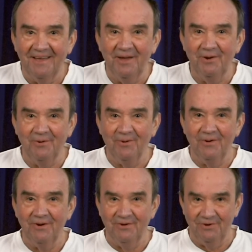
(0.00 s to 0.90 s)
in
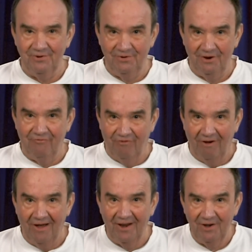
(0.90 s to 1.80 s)
order to
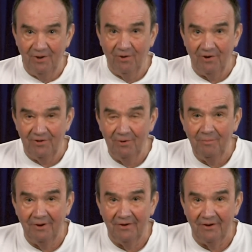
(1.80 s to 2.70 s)
define your
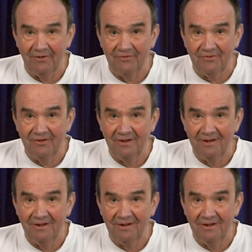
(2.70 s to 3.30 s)
humanness